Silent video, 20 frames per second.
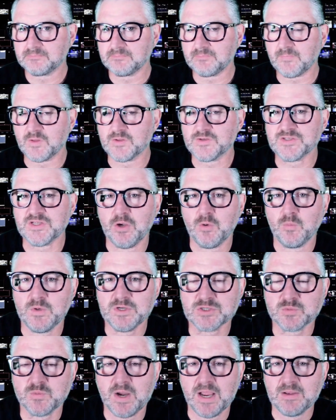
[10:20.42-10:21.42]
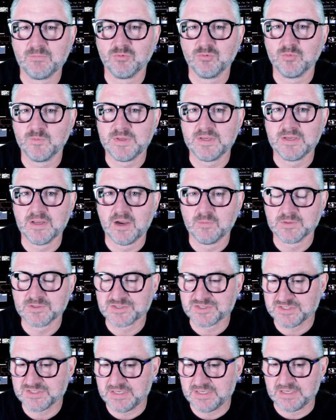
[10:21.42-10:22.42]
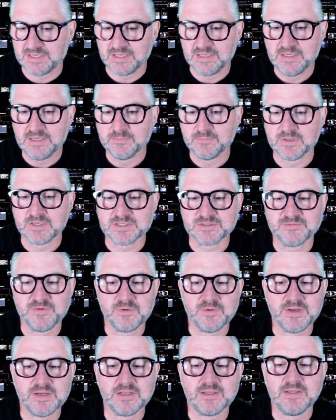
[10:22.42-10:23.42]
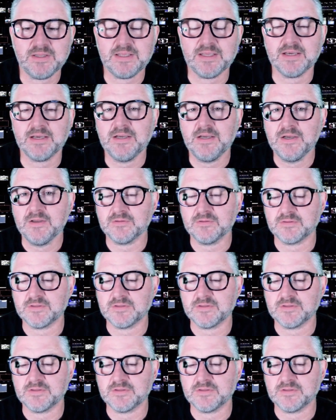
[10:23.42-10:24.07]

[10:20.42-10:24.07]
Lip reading: So which way will we go and see? But it's very clear that the